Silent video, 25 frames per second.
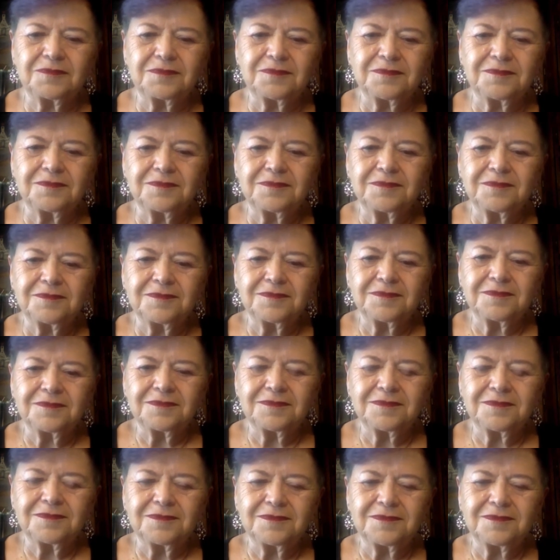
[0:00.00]

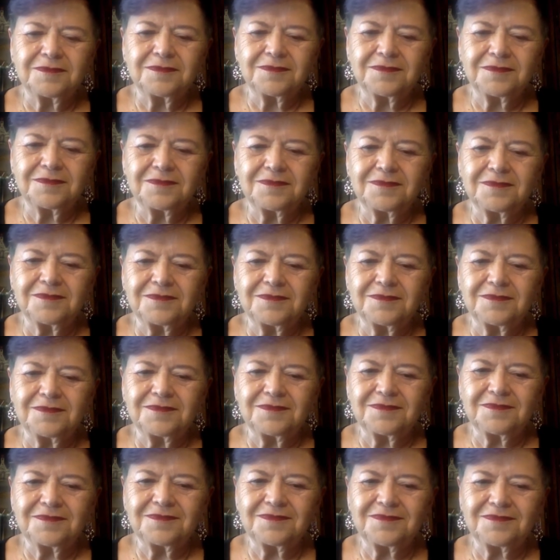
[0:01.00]

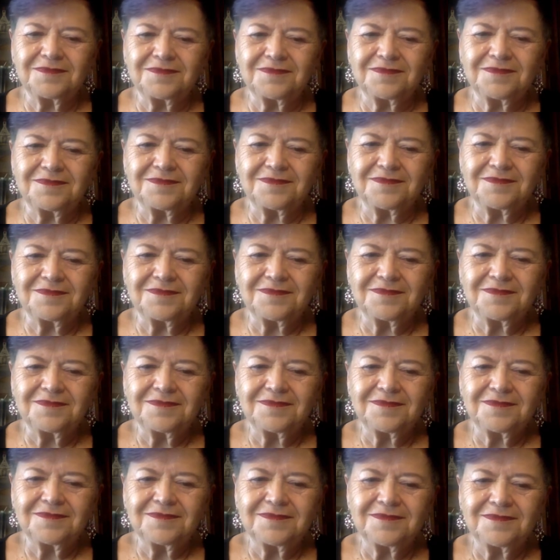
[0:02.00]

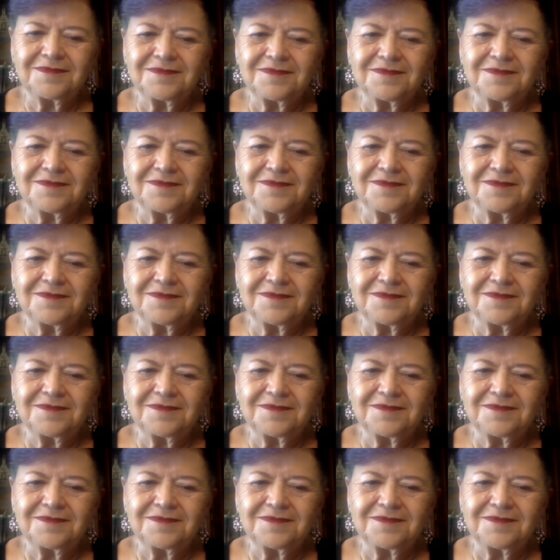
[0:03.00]
This person isn't speaking.